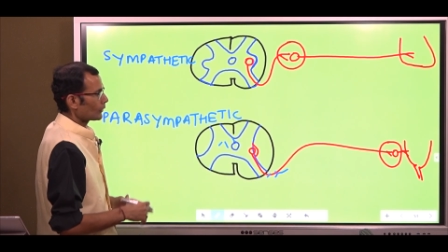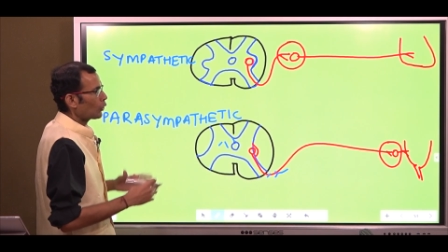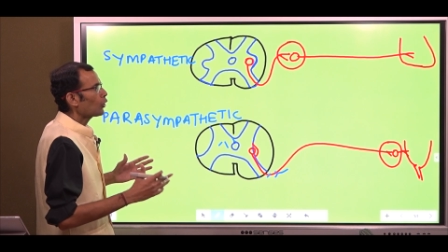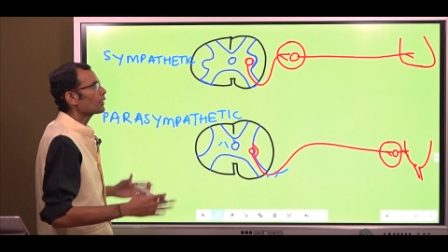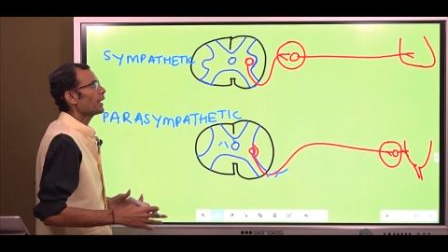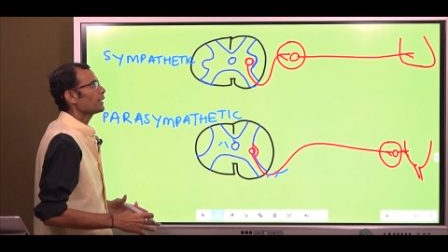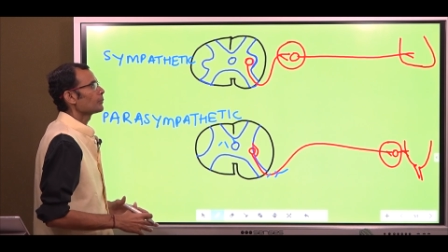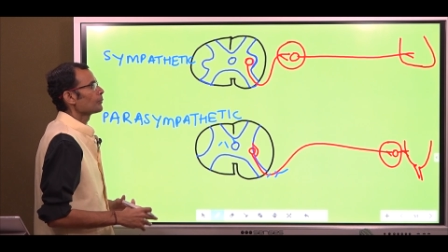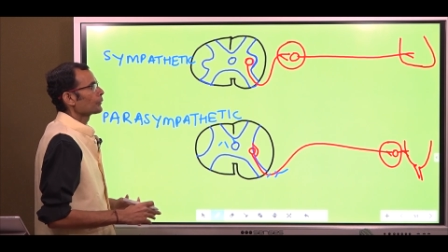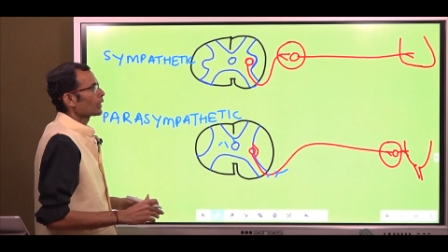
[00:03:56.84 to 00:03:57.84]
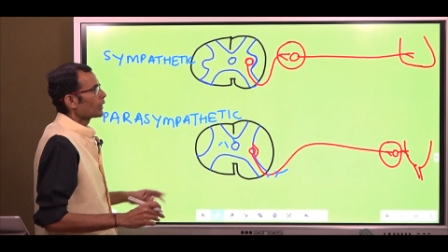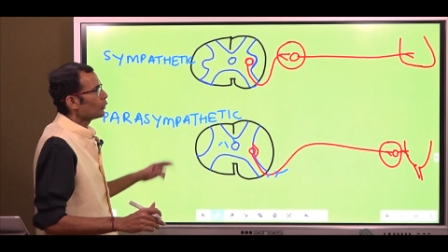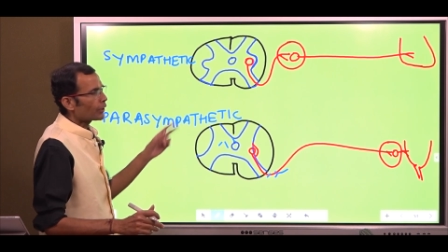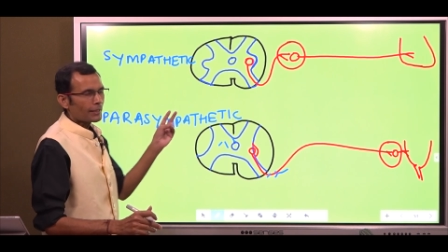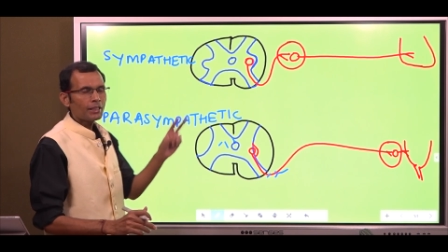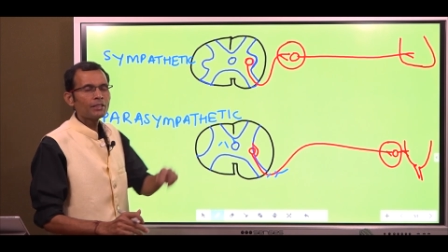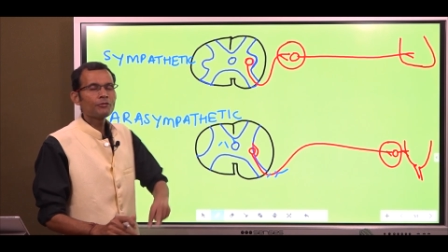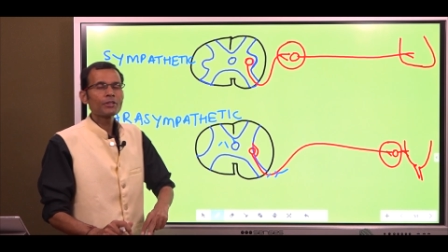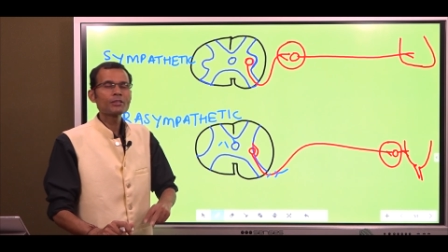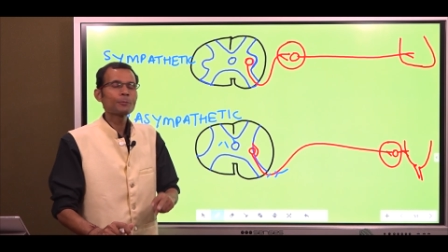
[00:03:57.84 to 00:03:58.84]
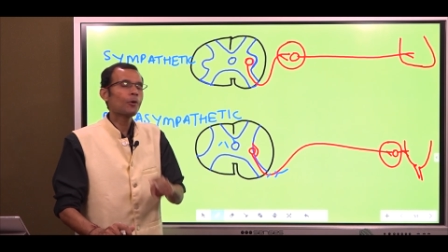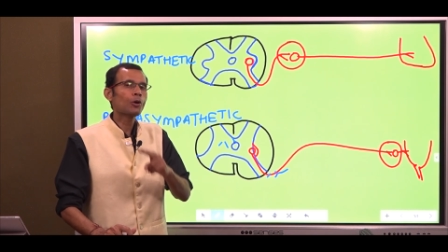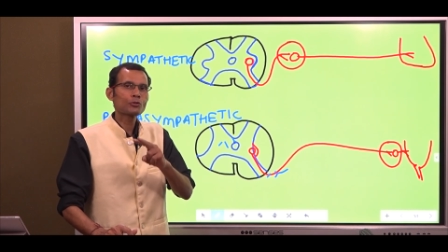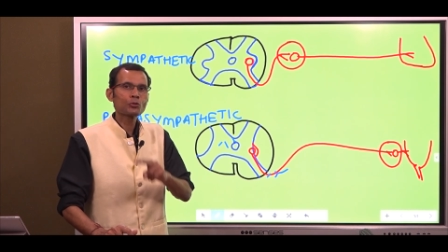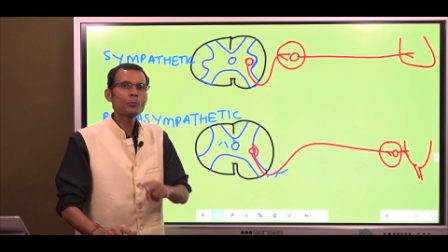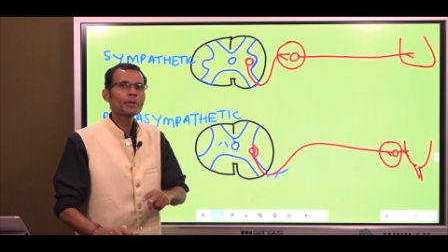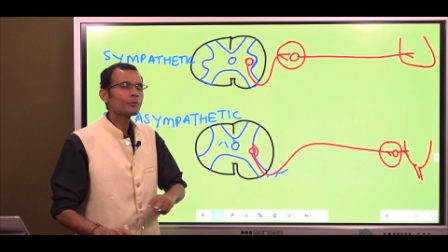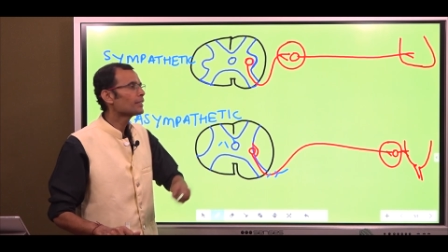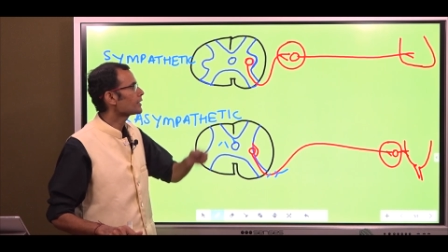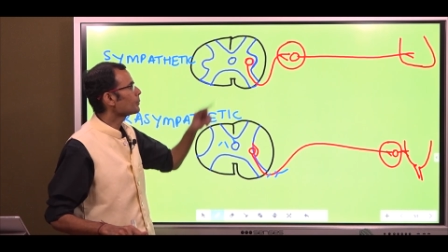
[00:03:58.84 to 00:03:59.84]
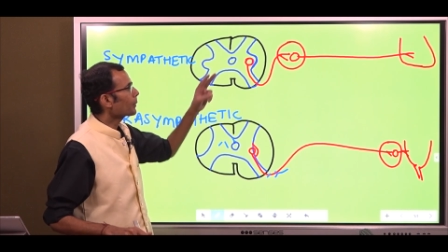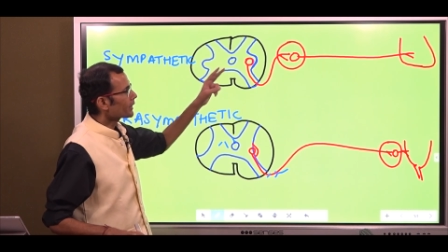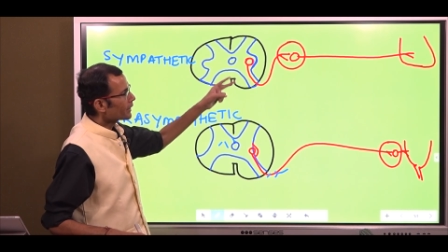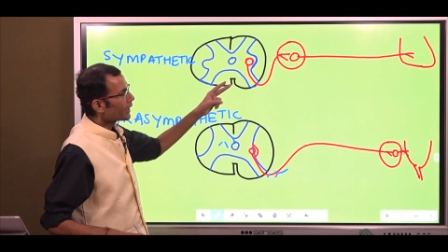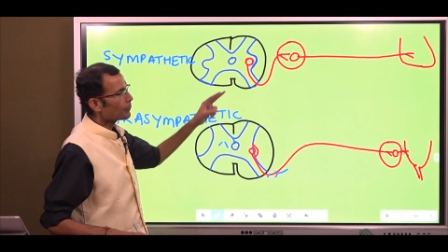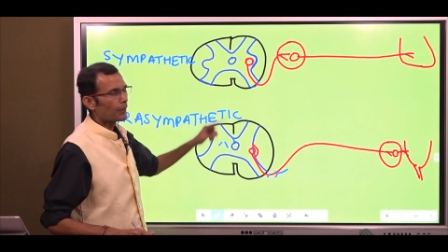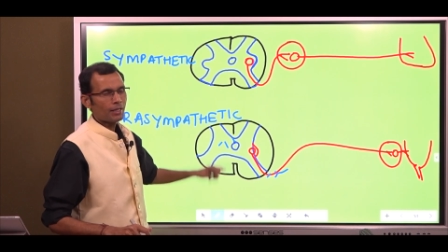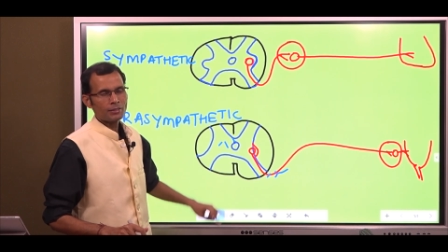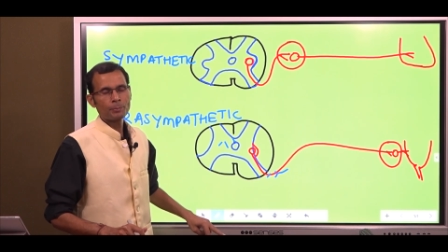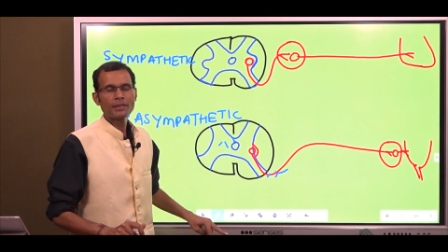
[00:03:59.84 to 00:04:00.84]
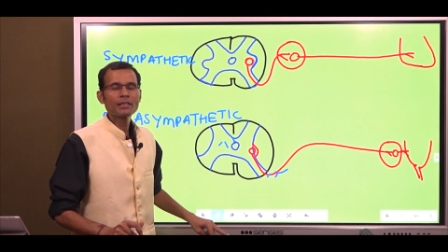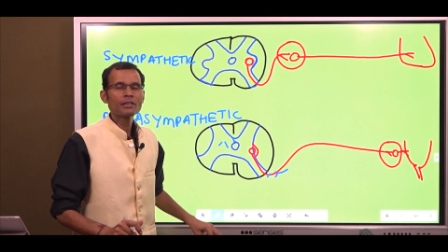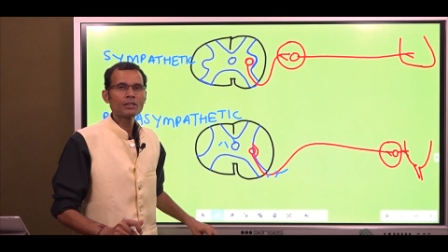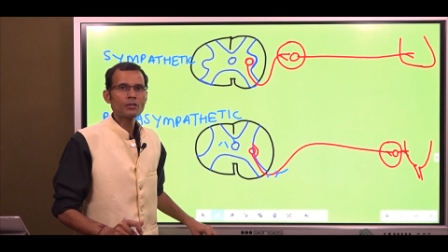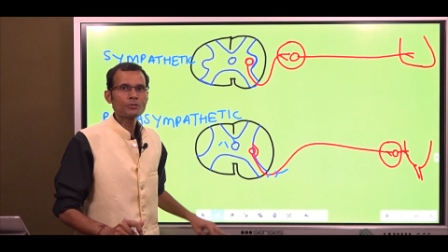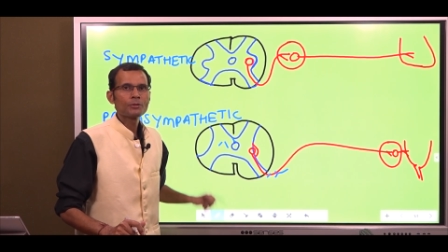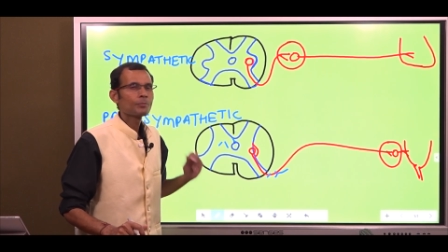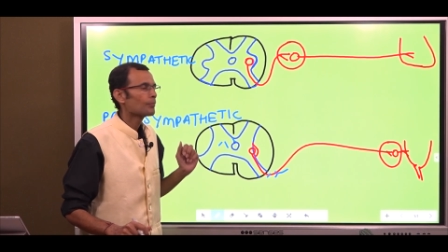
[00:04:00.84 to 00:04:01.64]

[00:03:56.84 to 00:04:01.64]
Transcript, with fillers: Alright, look at the difference also between sympathetic and parasympathetic nerves.